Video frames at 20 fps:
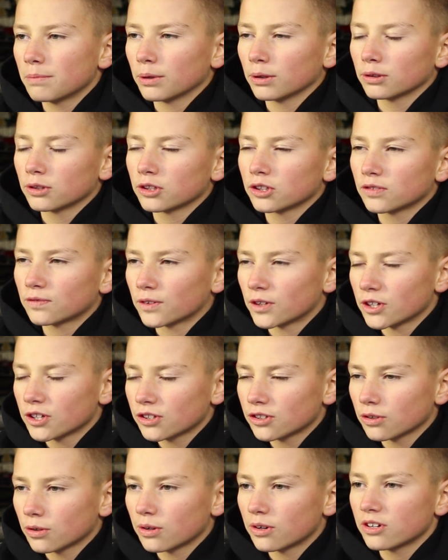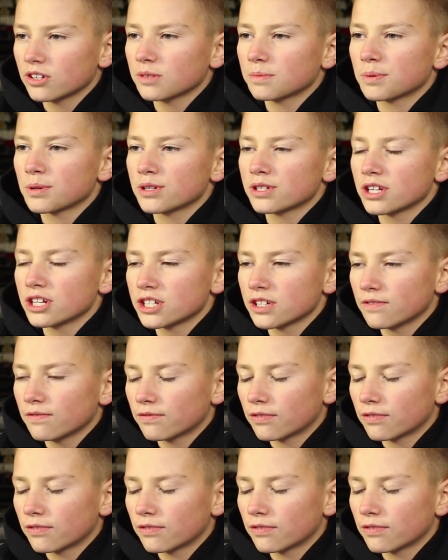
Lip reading: Builder's First Source, Precision